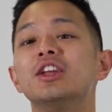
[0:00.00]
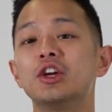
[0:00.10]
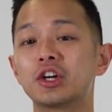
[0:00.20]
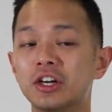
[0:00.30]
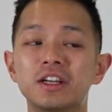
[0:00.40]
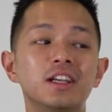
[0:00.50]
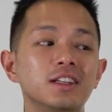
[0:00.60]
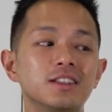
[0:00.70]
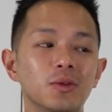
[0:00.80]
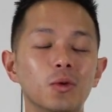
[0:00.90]
your
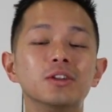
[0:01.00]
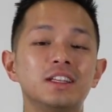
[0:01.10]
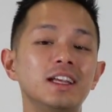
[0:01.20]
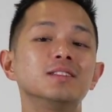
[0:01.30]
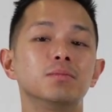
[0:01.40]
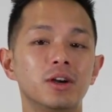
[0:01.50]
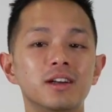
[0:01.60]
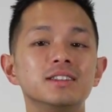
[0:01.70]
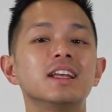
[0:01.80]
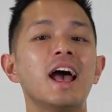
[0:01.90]
cookies will taste
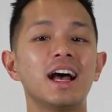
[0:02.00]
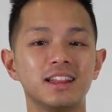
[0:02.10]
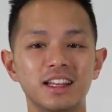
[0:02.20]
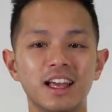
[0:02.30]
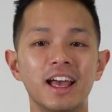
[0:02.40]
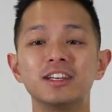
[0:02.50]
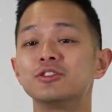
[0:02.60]
burnt at the end.